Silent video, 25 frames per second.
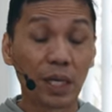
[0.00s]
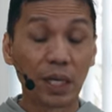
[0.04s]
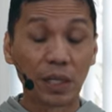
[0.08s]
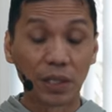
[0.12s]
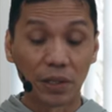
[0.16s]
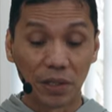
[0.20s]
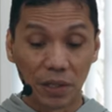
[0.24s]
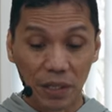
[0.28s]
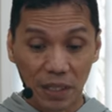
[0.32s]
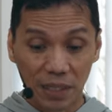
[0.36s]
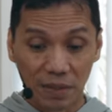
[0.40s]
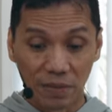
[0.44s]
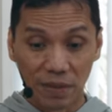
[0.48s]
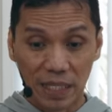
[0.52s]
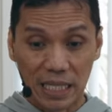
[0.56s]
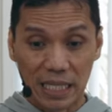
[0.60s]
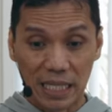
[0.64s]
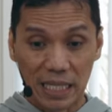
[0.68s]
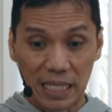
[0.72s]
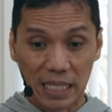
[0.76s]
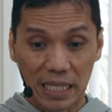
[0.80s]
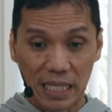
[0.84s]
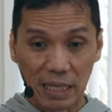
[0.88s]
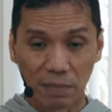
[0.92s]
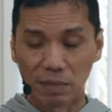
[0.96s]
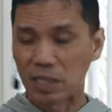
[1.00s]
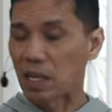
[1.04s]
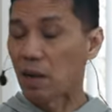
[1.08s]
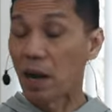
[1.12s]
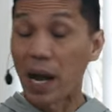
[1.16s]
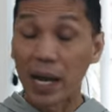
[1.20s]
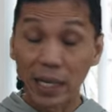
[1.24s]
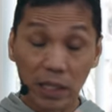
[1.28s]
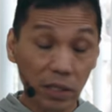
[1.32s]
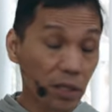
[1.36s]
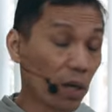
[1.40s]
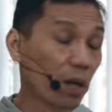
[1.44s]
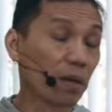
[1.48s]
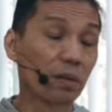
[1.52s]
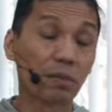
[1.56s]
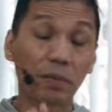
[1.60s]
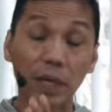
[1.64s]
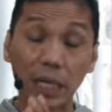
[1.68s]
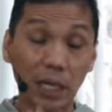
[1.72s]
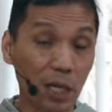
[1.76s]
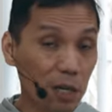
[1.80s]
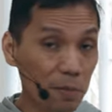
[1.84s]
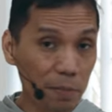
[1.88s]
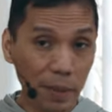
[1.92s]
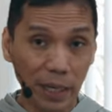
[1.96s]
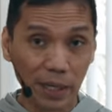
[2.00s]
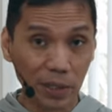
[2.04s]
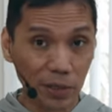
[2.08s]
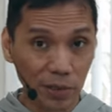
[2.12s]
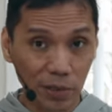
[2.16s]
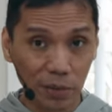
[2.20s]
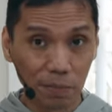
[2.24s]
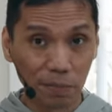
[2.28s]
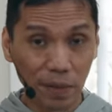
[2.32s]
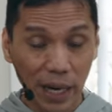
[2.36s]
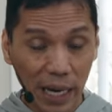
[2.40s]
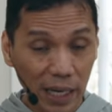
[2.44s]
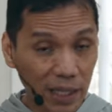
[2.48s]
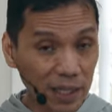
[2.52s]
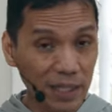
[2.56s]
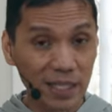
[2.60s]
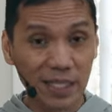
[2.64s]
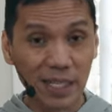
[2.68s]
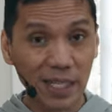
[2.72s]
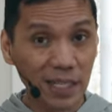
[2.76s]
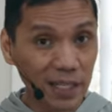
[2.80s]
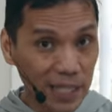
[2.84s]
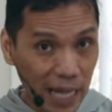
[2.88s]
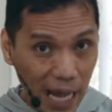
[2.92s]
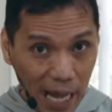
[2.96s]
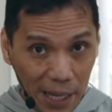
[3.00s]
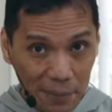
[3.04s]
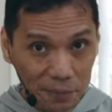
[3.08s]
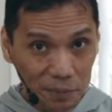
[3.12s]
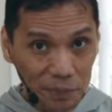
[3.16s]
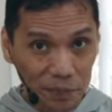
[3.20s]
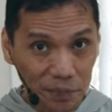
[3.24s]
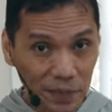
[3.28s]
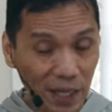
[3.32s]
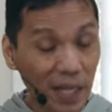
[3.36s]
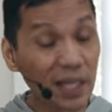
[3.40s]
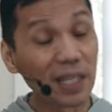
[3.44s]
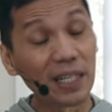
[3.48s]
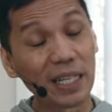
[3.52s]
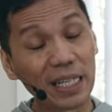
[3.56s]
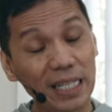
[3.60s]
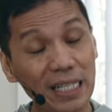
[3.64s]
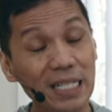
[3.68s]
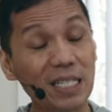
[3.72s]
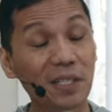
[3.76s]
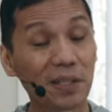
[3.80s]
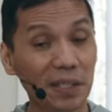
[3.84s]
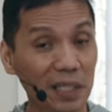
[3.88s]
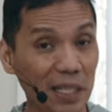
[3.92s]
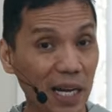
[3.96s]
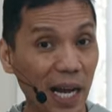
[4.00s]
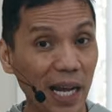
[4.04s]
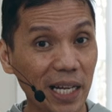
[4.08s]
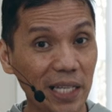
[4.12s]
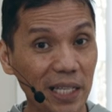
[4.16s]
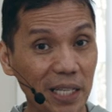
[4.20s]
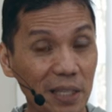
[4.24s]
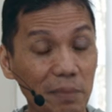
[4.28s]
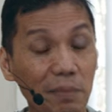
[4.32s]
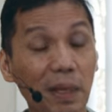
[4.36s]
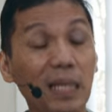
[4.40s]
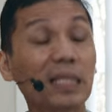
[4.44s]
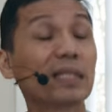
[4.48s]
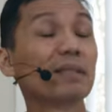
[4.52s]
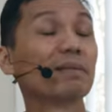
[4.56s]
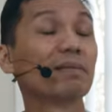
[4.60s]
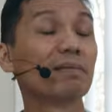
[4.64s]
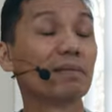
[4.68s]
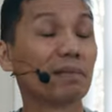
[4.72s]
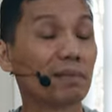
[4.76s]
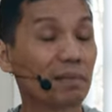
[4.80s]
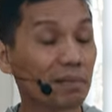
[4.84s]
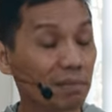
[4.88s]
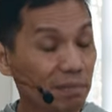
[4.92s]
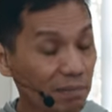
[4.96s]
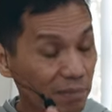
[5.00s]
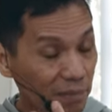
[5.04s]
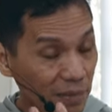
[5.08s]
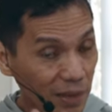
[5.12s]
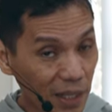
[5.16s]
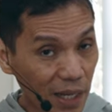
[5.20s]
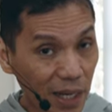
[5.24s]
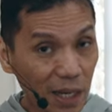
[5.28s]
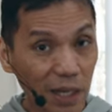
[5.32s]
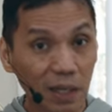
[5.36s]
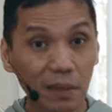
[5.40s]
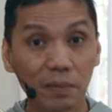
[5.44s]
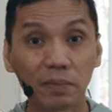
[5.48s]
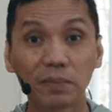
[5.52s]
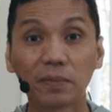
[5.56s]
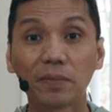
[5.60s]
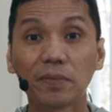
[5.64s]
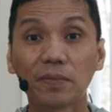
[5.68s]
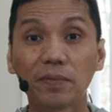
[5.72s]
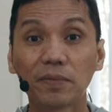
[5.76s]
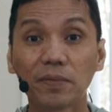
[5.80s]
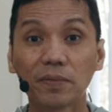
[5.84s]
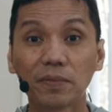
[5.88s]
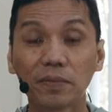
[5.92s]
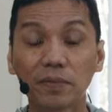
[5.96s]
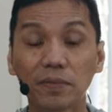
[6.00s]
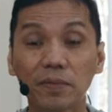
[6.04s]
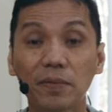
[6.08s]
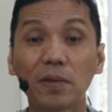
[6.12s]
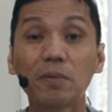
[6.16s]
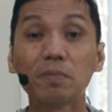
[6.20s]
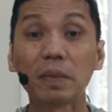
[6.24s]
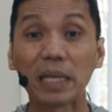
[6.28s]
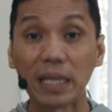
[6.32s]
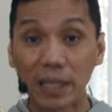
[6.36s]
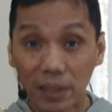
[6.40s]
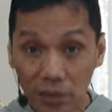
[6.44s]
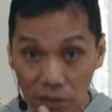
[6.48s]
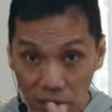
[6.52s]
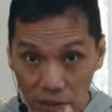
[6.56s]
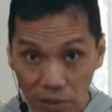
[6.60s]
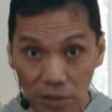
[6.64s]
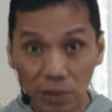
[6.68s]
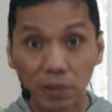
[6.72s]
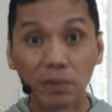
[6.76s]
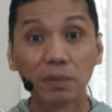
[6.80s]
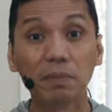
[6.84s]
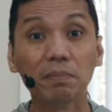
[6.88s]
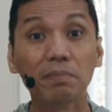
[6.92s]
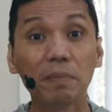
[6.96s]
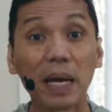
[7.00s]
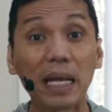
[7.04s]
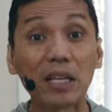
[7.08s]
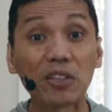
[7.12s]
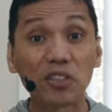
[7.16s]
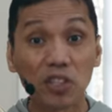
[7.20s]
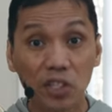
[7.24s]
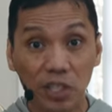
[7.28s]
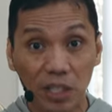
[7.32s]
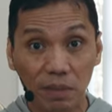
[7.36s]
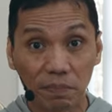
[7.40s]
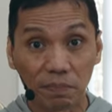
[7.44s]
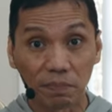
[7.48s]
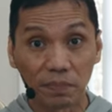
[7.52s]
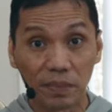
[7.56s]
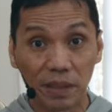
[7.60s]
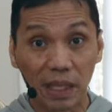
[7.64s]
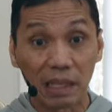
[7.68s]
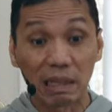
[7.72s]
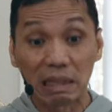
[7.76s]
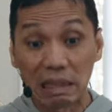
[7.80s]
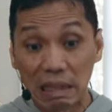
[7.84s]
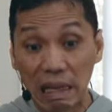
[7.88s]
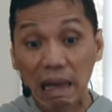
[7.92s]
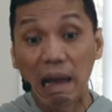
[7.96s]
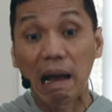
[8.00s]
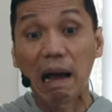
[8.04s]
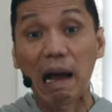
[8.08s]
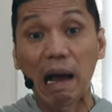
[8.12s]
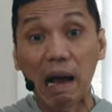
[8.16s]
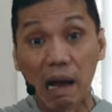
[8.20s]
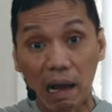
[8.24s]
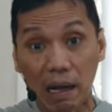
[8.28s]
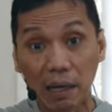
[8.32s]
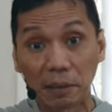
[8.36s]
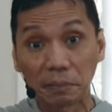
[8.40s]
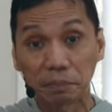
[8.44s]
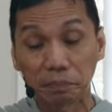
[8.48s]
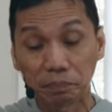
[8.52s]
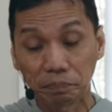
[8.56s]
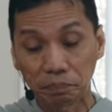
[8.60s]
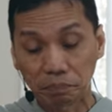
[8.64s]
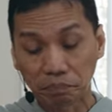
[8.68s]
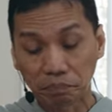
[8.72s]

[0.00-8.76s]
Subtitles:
your nervous system. So I don't recommend you practicing that unless you're guided. But yeah, for me to mention that there are,